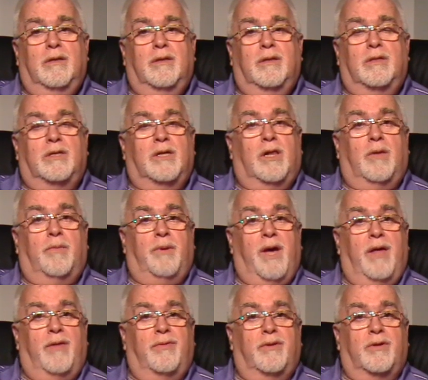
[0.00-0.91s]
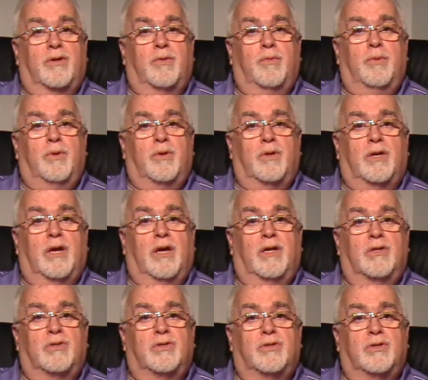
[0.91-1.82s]
the telepathic
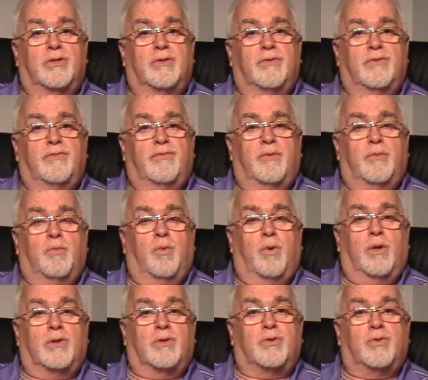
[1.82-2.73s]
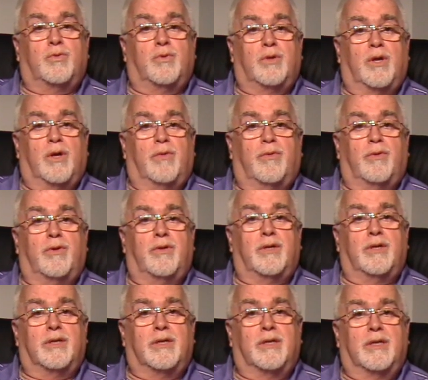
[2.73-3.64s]
communication from one to another
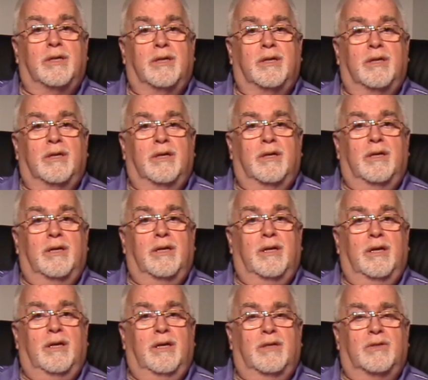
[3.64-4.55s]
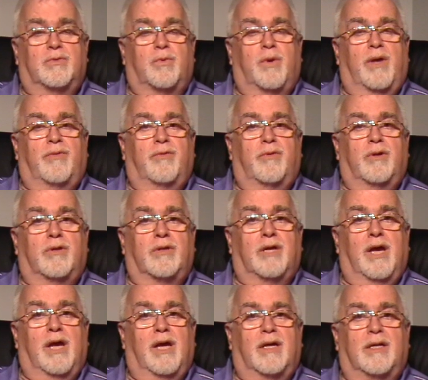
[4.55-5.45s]
is rather
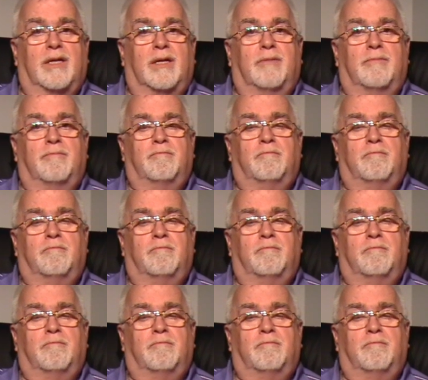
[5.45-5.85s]
uncanny.